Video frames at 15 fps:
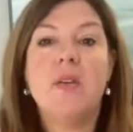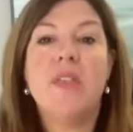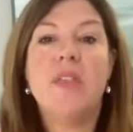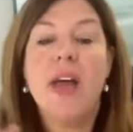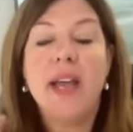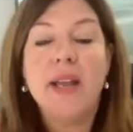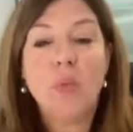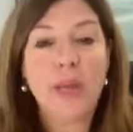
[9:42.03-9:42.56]

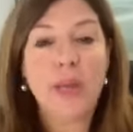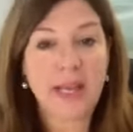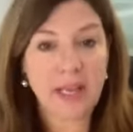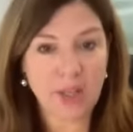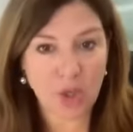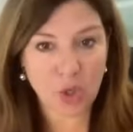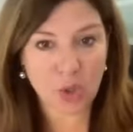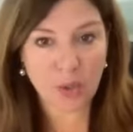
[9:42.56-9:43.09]
then we
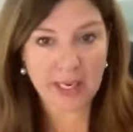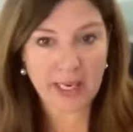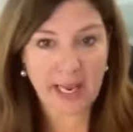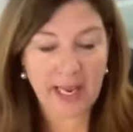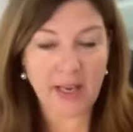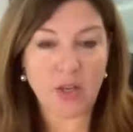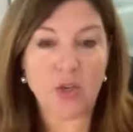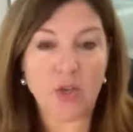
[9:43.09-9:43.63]
can
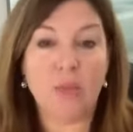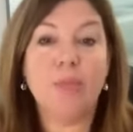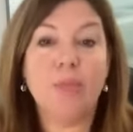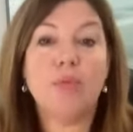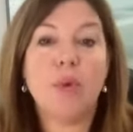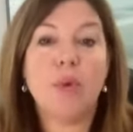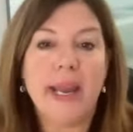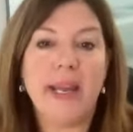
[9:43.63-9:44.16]
create your
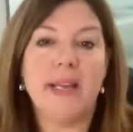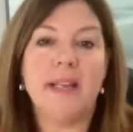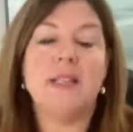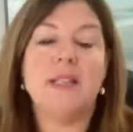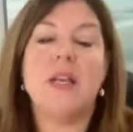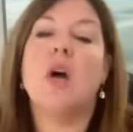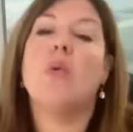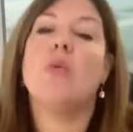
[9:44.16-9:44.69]

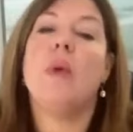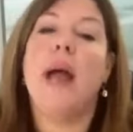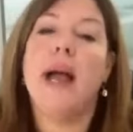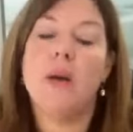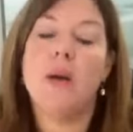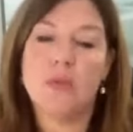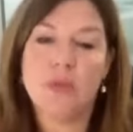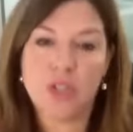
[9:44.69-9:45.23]
brand
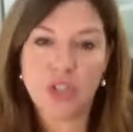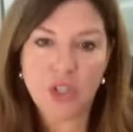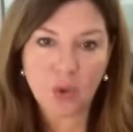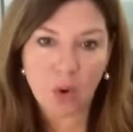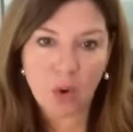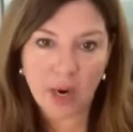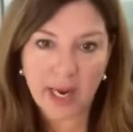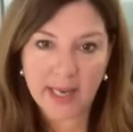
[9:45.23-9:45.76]
around
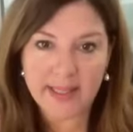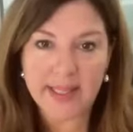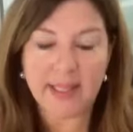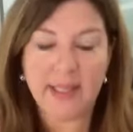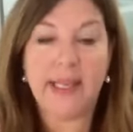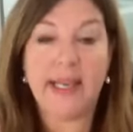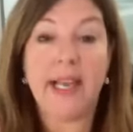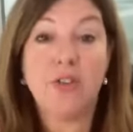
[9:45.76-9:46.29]
your
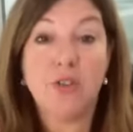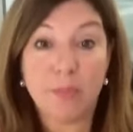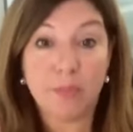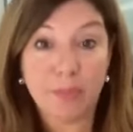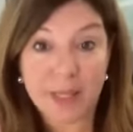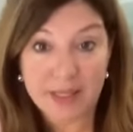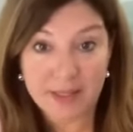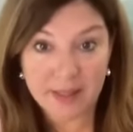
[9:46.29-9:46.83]
identity and your
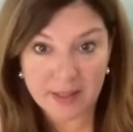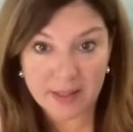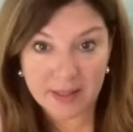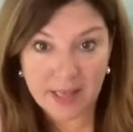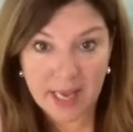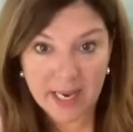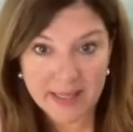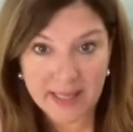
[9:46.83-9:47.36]

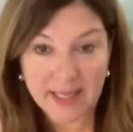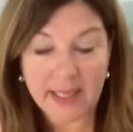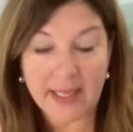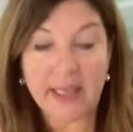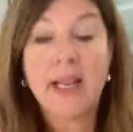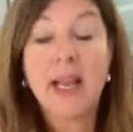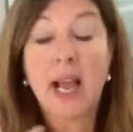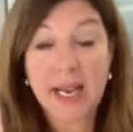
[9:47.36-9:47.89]
business's
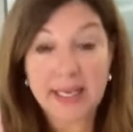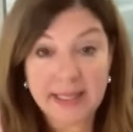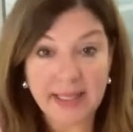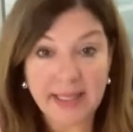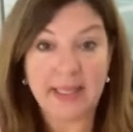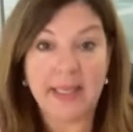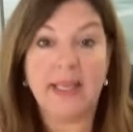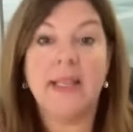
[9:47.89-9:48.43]
identity.
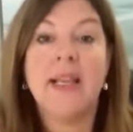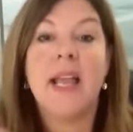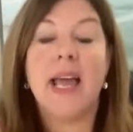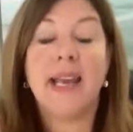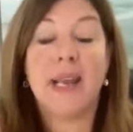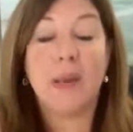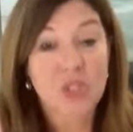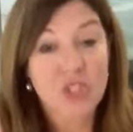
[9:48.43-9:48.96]

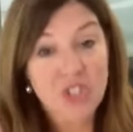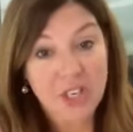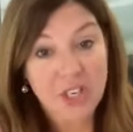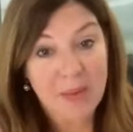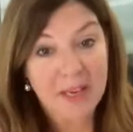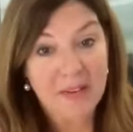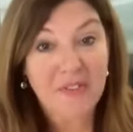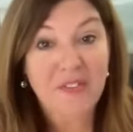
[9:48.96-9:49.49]
And I will share
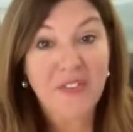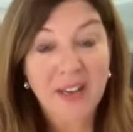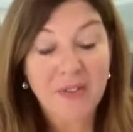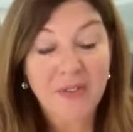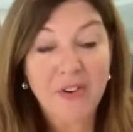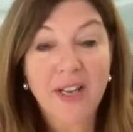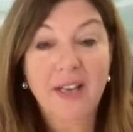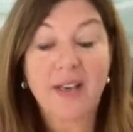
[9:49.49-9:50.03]
my
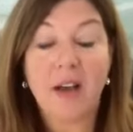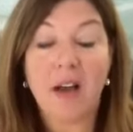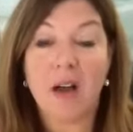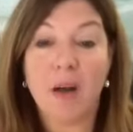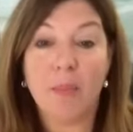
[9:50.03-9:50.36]
favorite